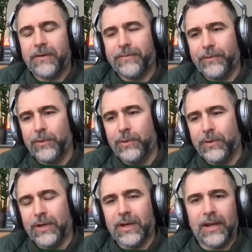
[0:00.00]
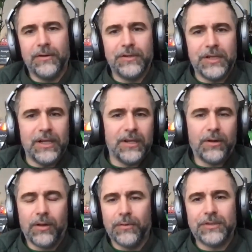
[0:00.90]
food and energy and
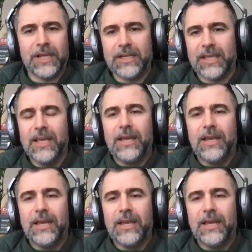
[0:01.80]
all those things.